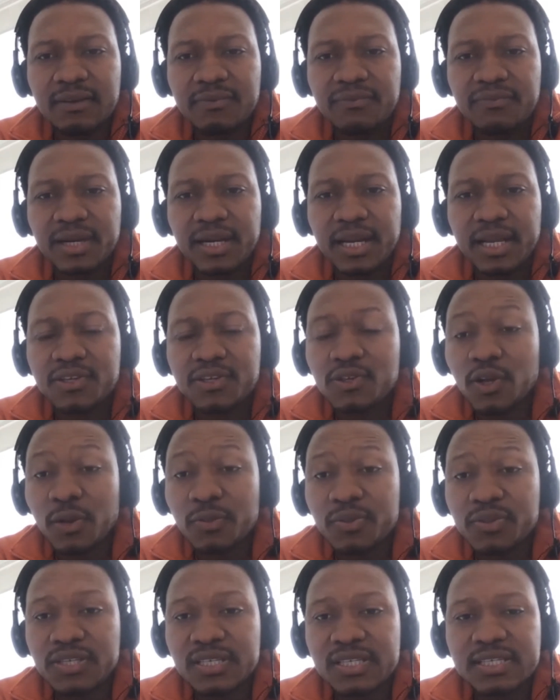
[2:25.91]
financial
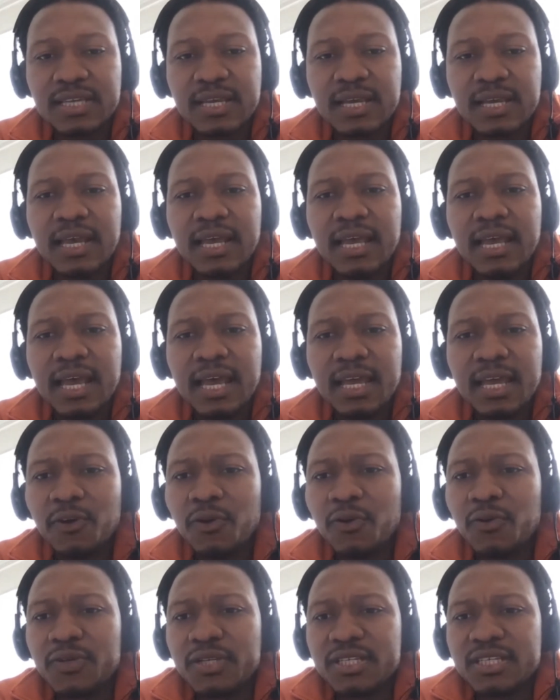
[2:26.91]
options. And
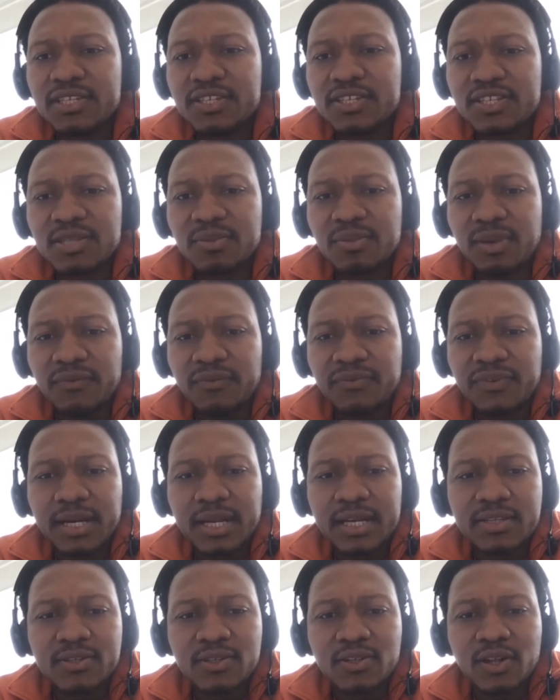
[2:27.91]
not only is it just about
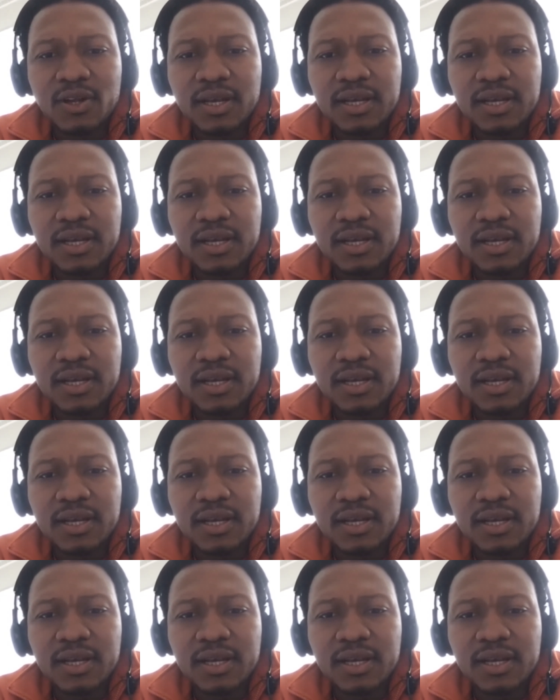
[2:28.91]
financial